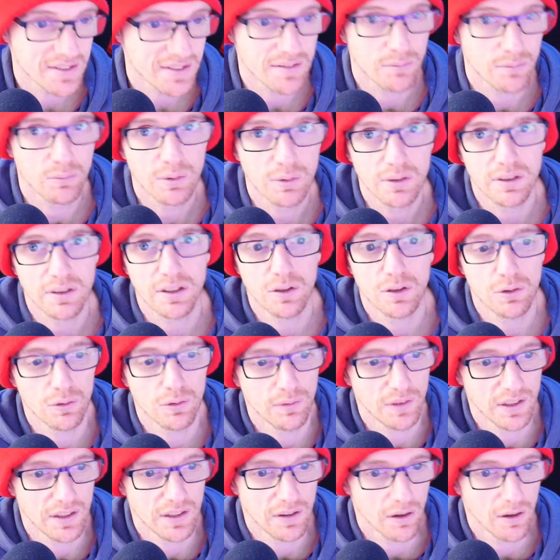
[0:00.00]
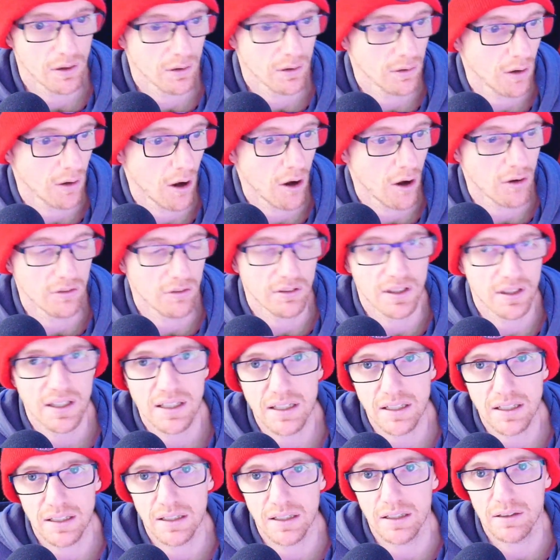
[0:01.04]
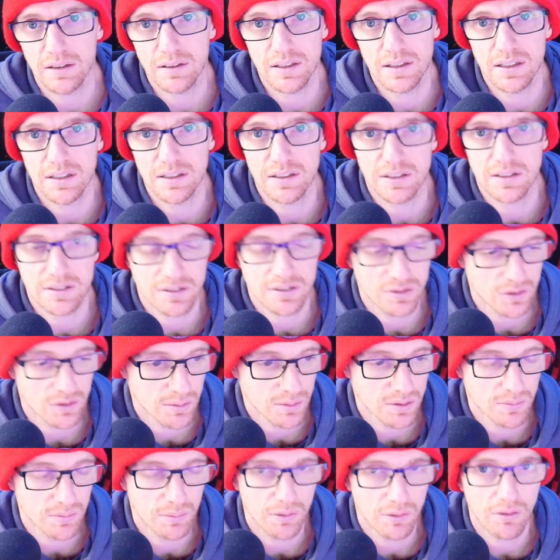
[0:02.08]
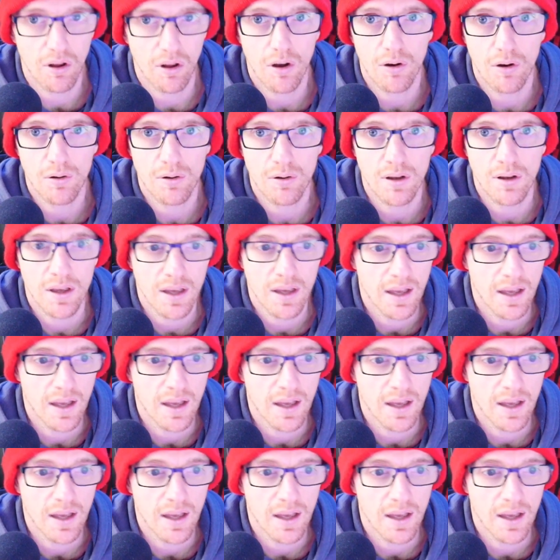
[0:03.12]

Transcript: a really cool video. I'll link it in the description below.